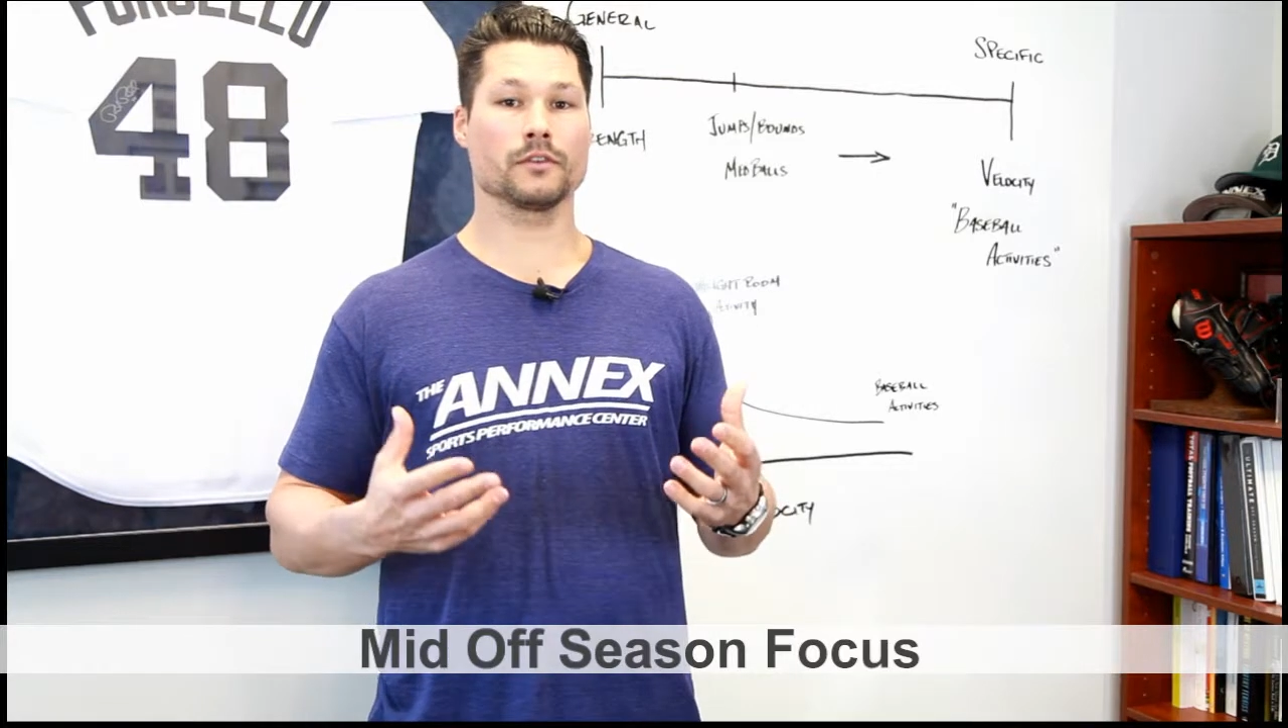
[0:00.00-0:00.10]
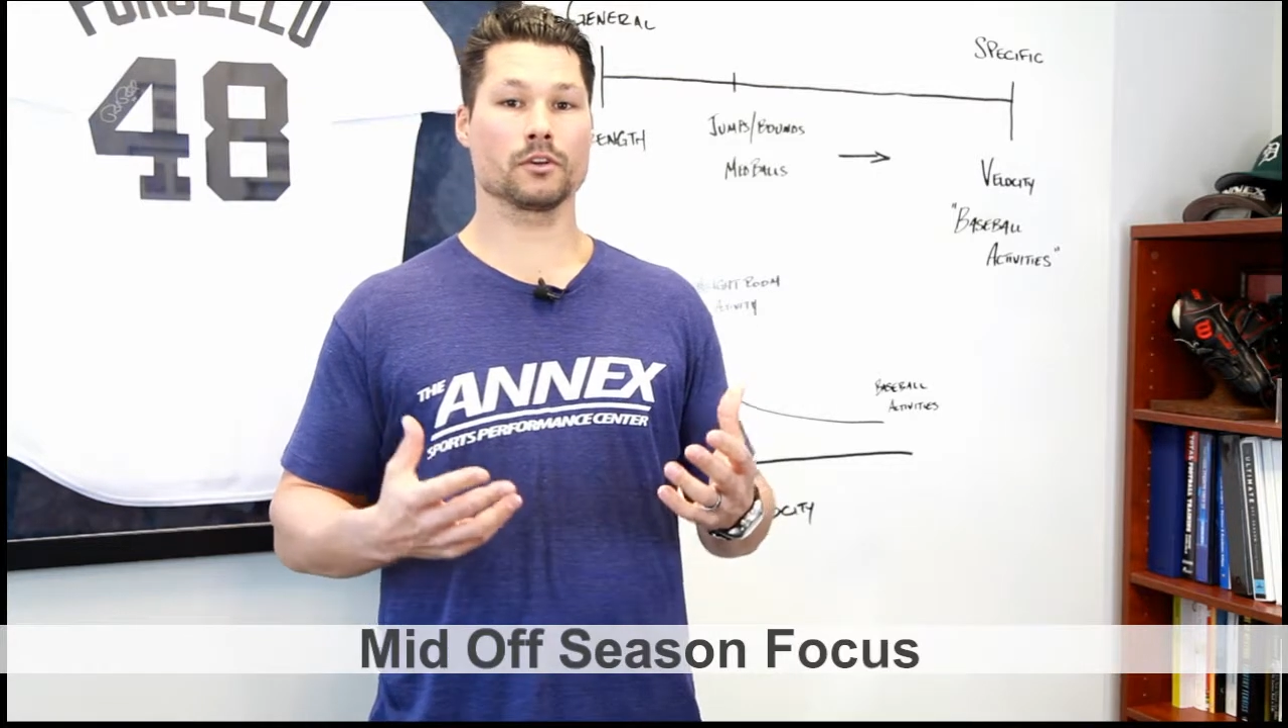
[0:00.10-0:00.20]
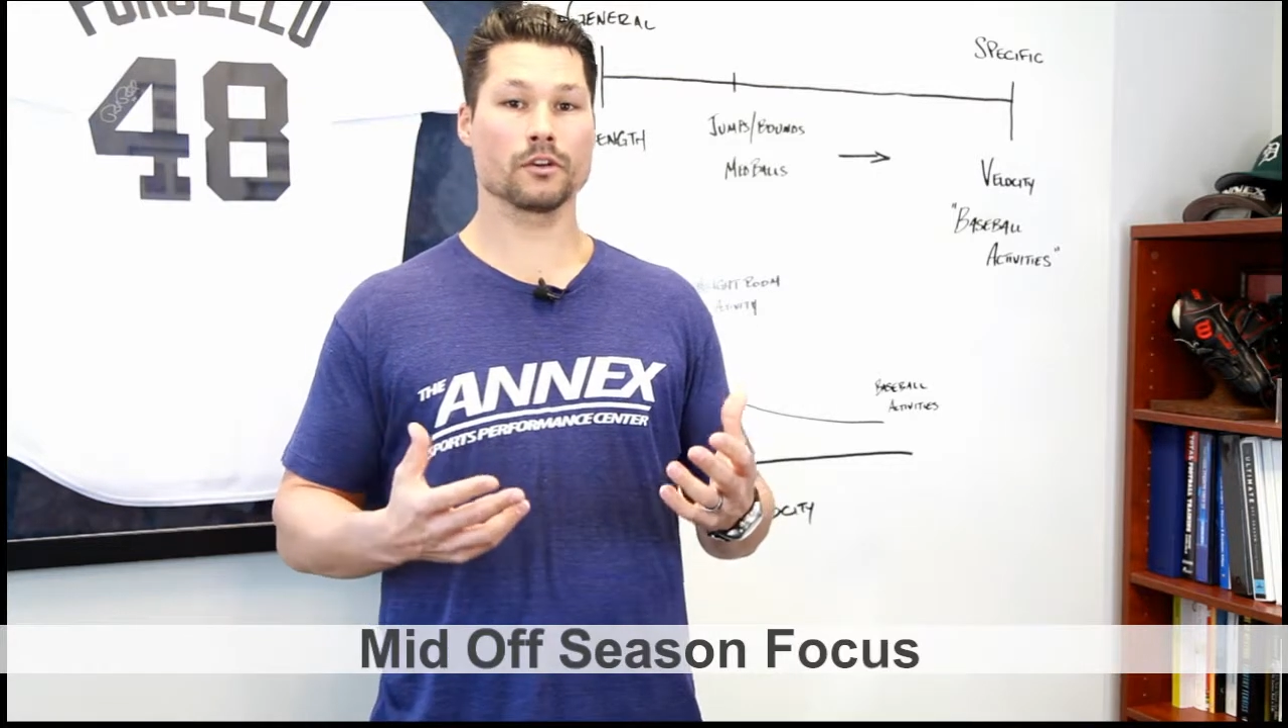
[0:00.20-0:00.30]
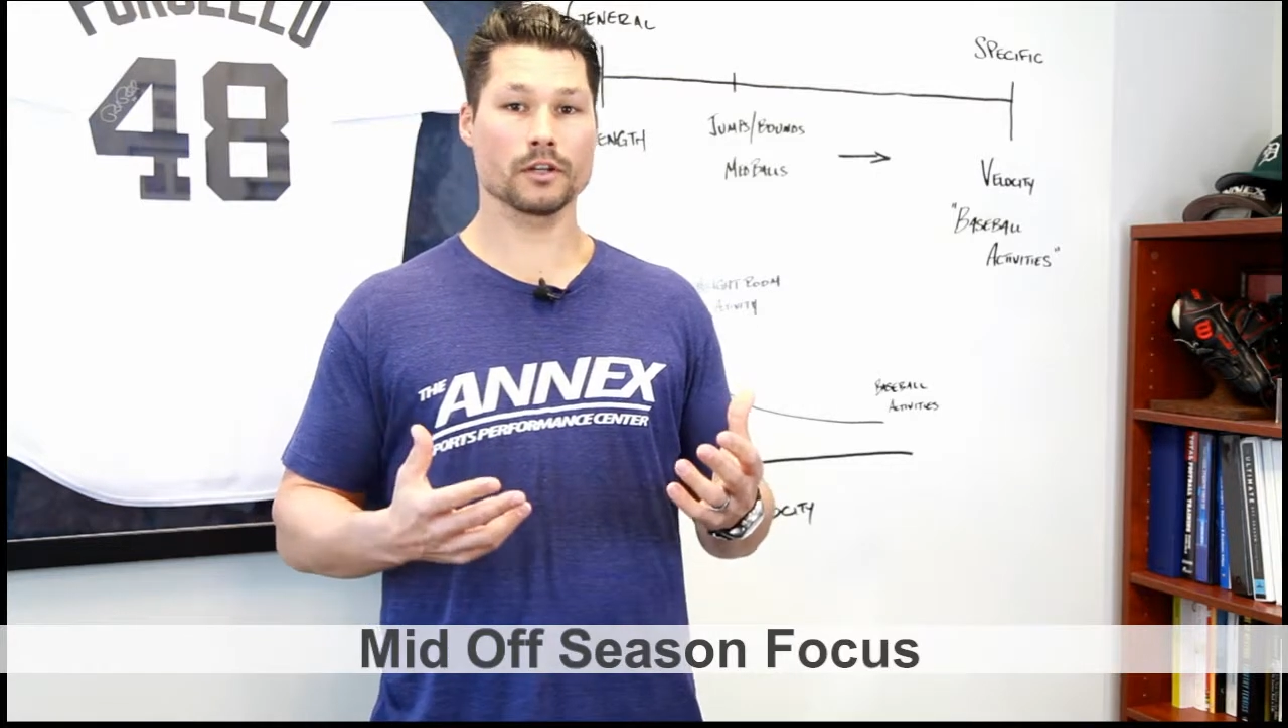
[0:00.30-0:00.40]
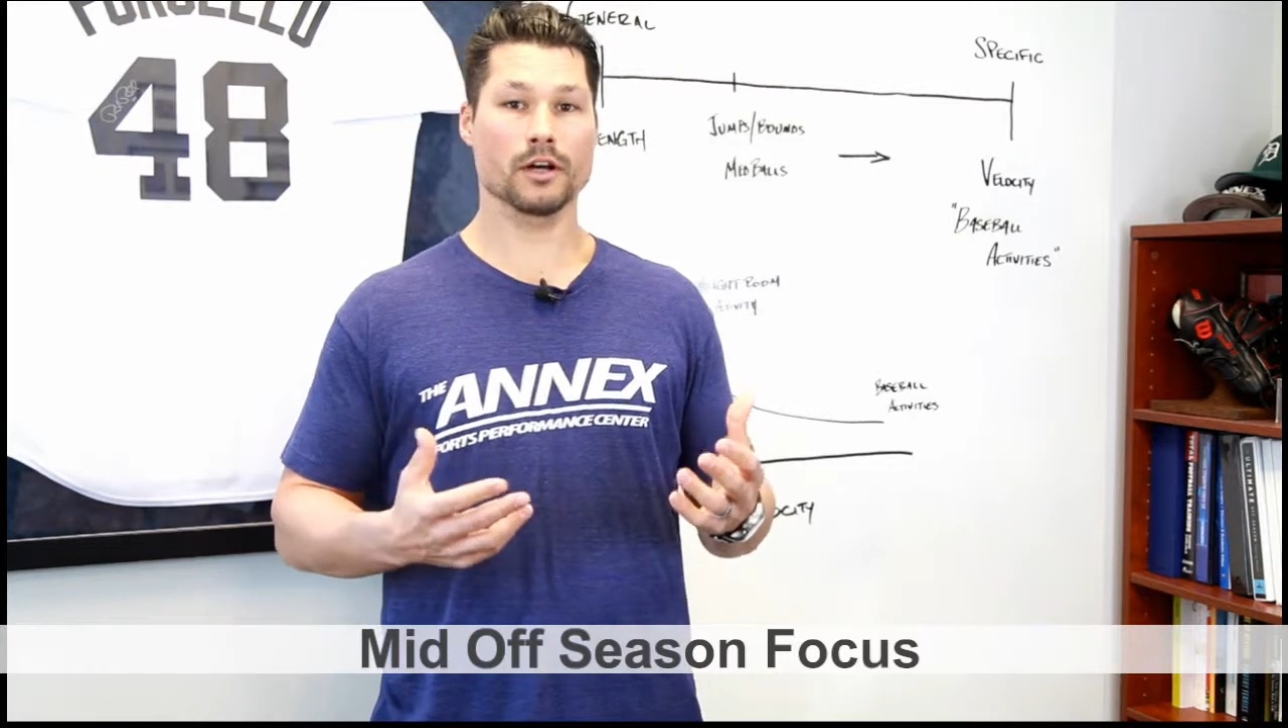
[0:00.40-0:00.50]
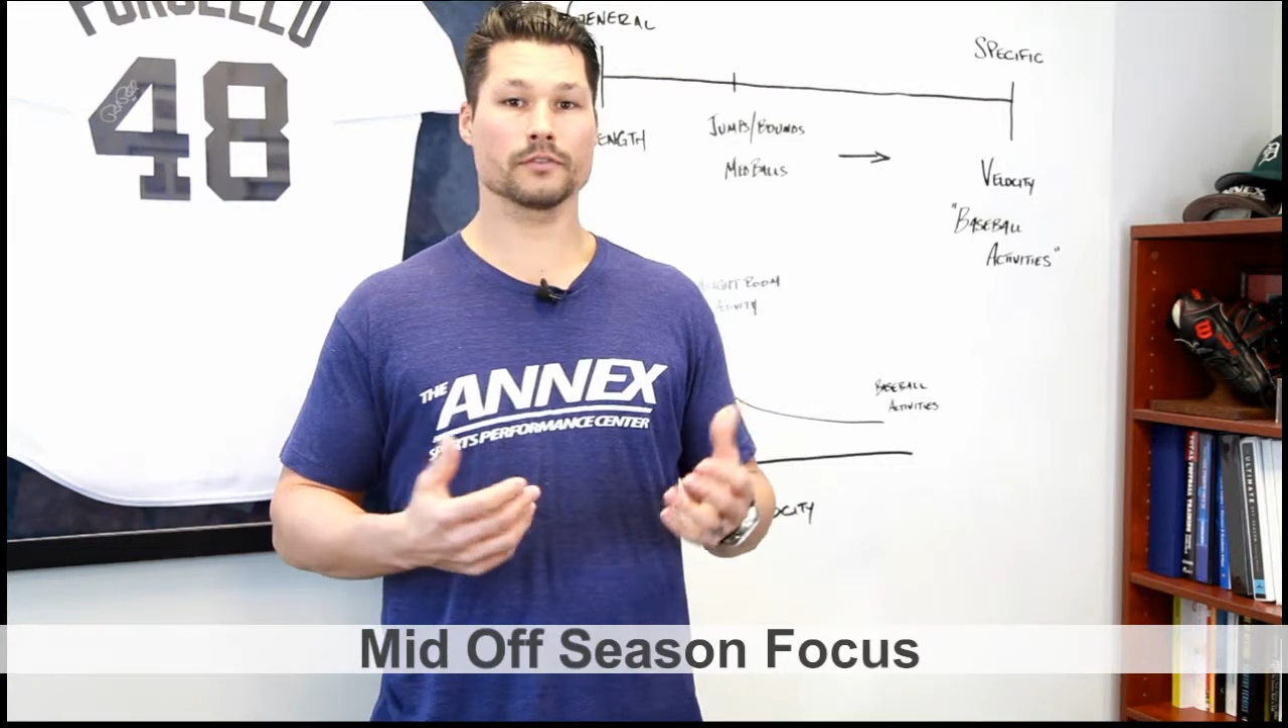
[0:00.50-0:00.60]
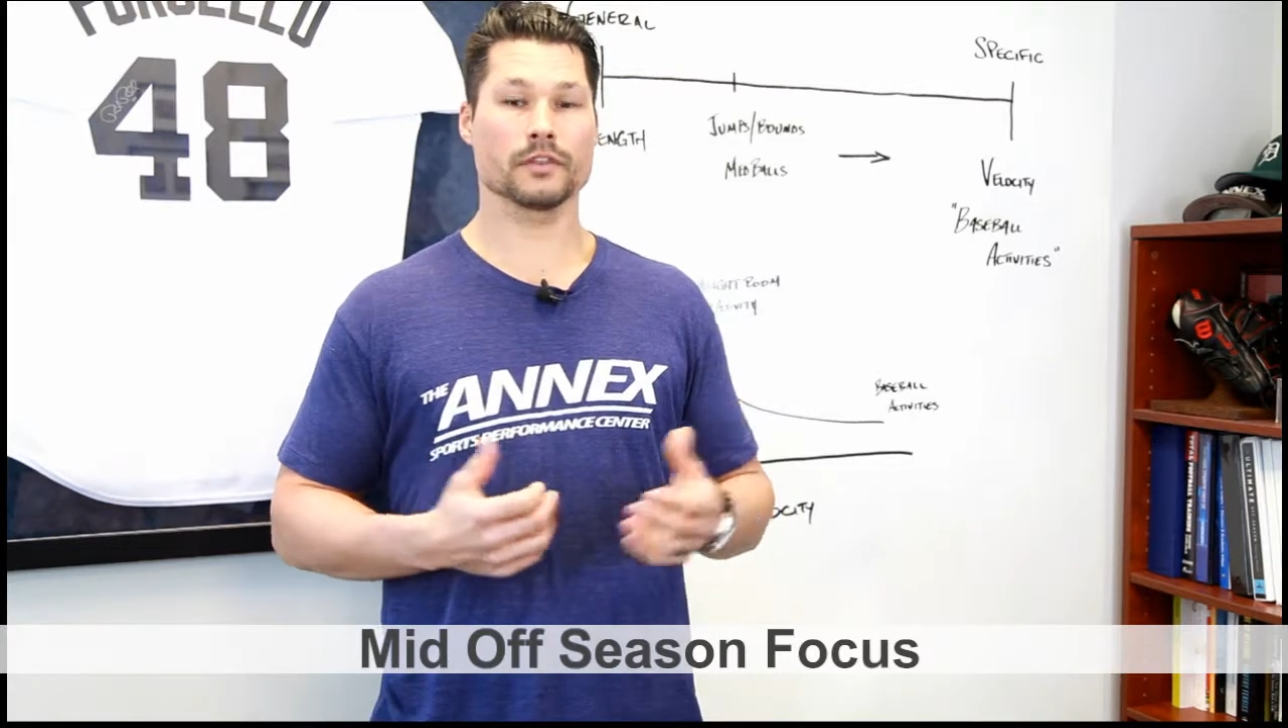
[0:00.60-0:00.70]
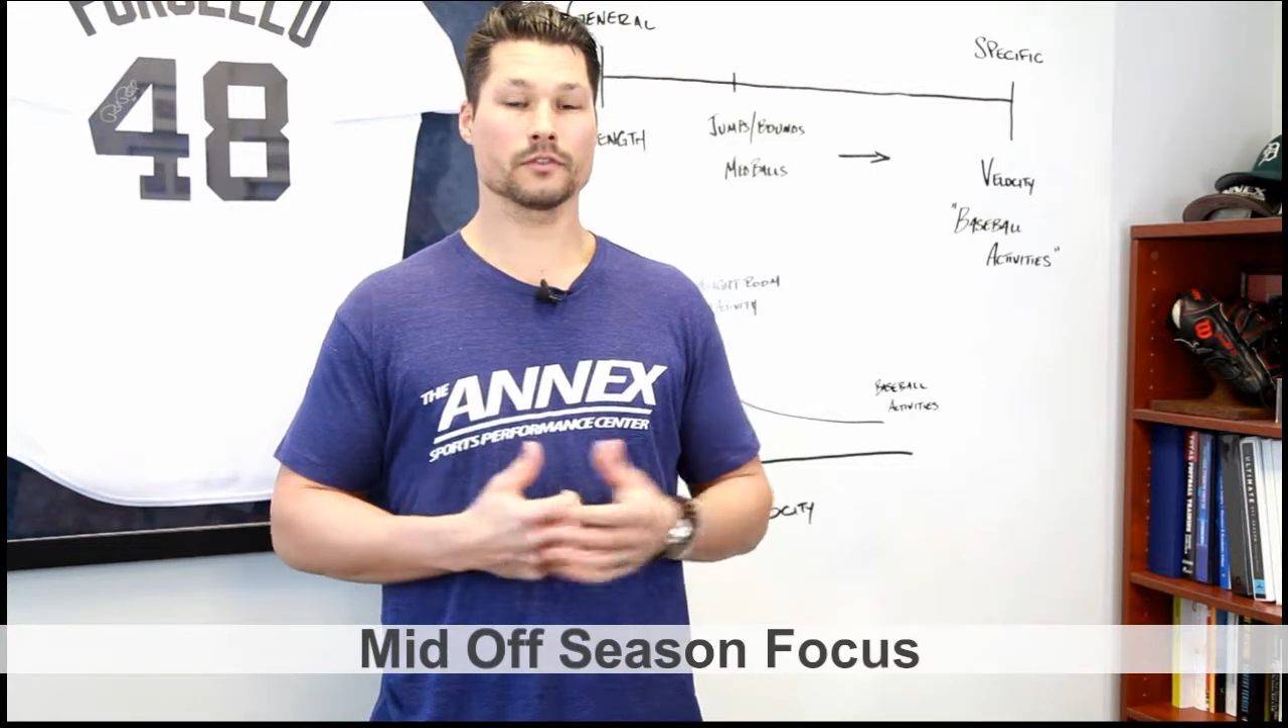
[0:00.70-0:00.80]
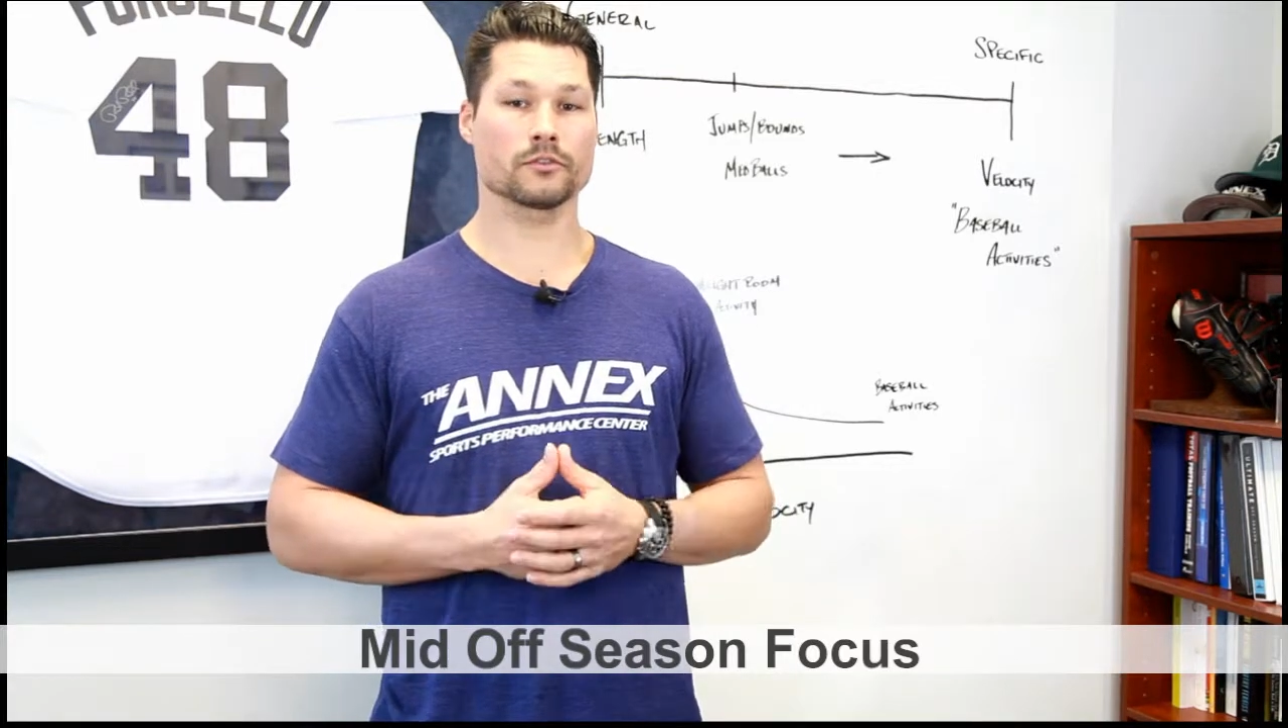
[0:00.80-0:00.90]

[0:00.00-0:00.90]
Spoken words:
an early off-season